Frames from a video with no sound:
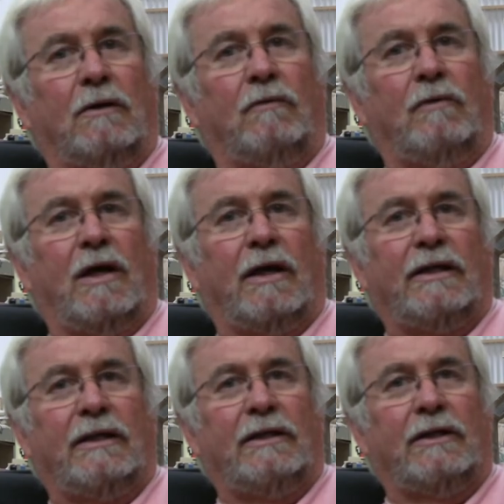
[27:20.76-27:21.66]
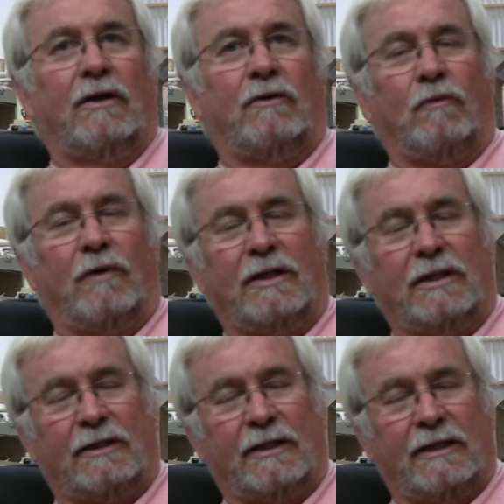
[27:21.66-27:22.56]
Well, one
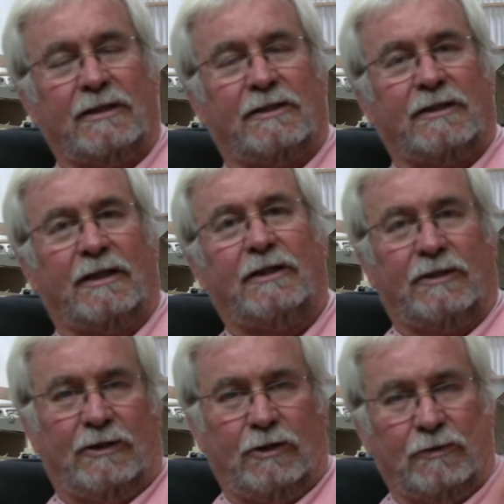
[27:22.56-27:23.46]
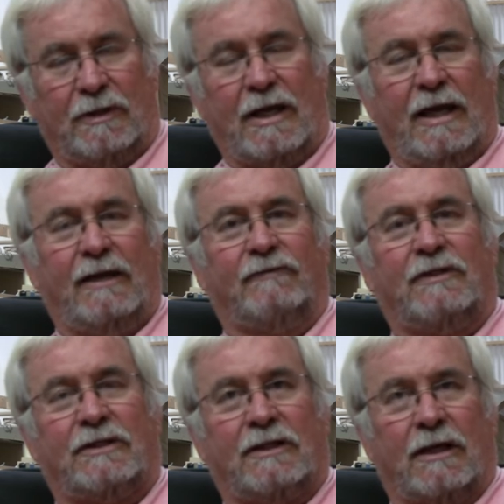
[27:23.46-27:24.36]
of the things that you and I have
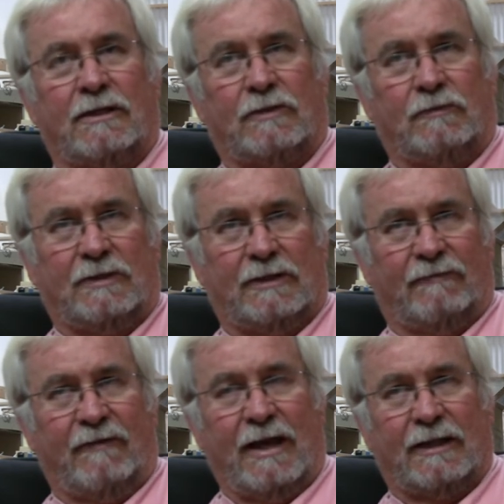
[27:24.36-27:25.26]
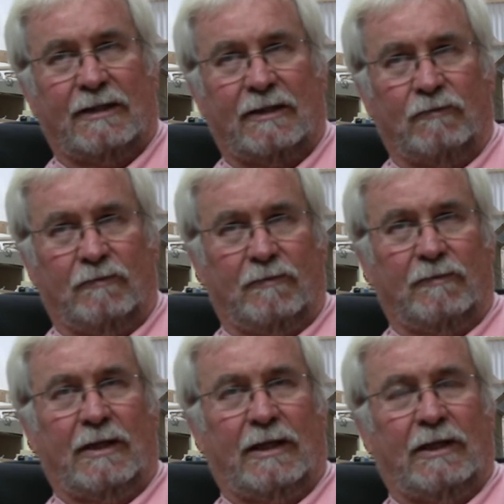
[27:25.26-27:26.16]
discussed was the fact that,
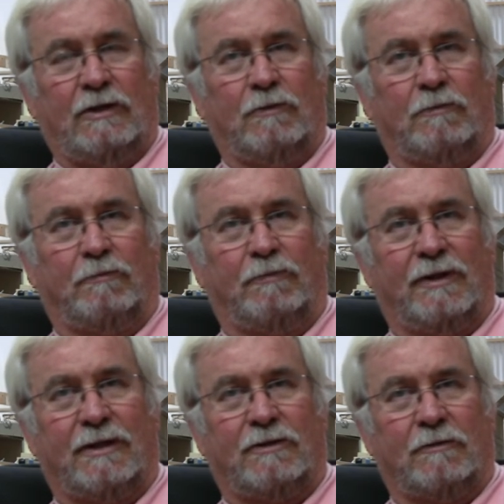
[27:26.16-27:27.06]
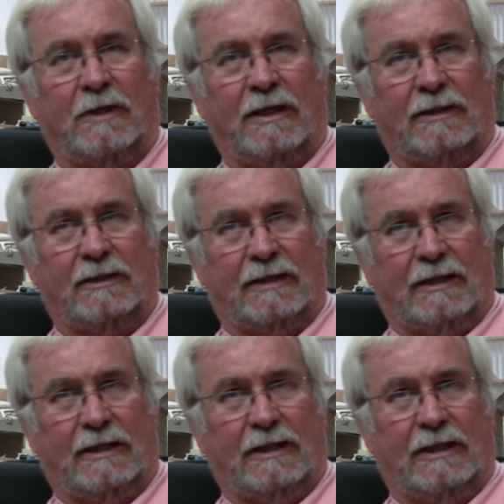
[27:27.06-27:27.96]
and you put it to me,
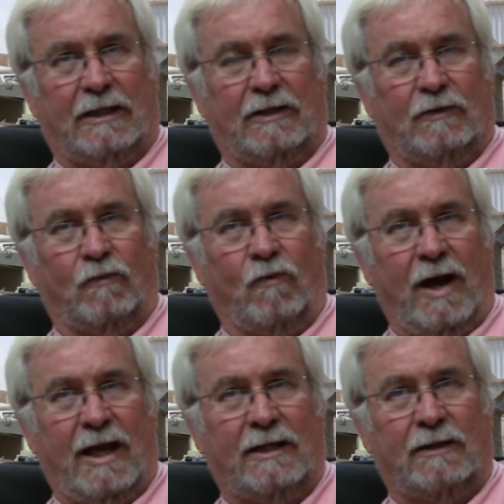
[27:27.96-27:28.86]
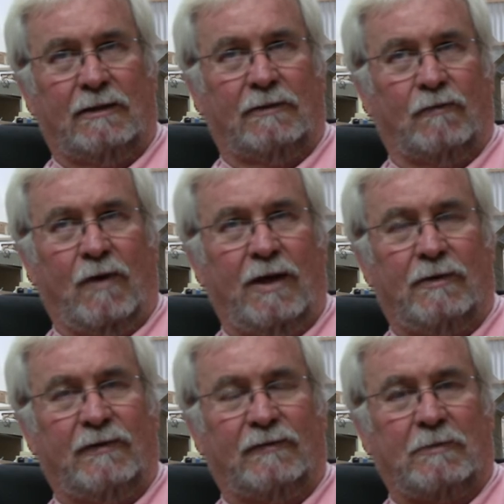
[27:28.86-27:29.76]
that why are
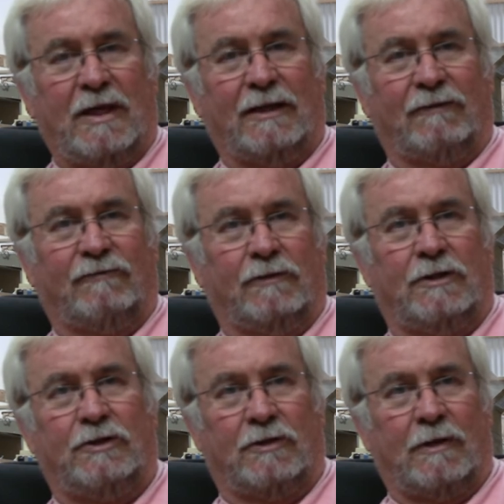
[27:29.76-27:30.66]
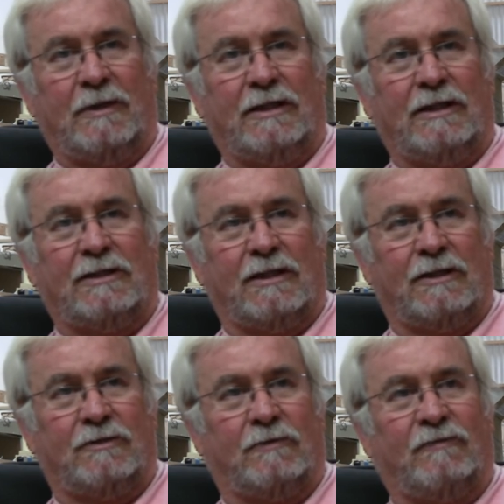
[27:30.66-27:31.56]
you even making furniture? I mean, these
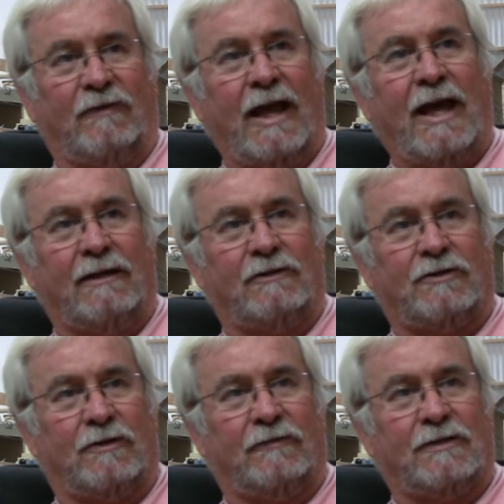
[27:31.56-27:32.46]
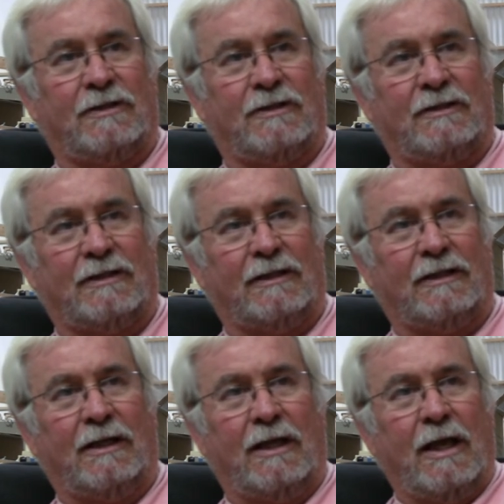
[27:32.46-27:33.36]
things are flat surfaces
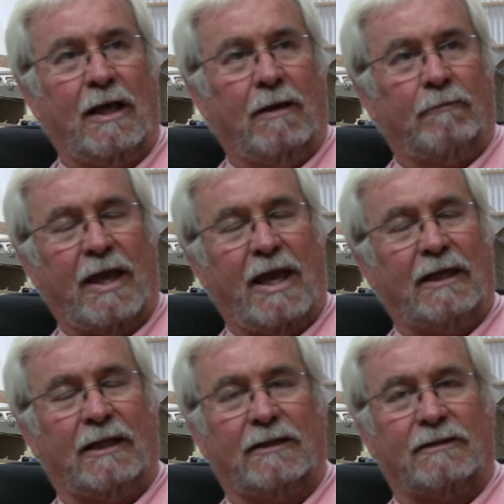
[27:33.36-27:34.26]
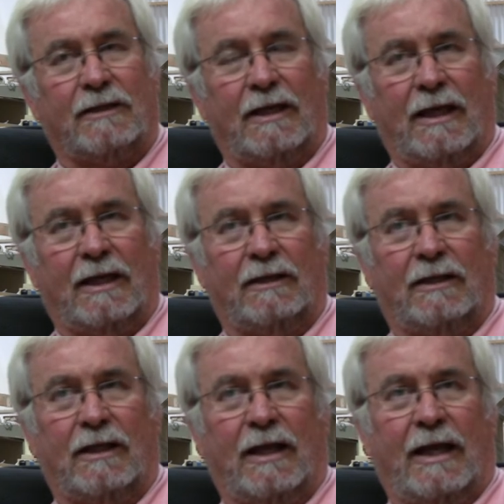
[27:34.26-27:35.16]
and paintings,
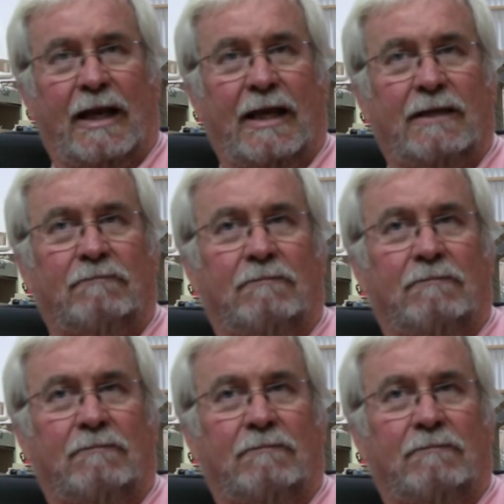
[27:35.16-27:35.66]
and I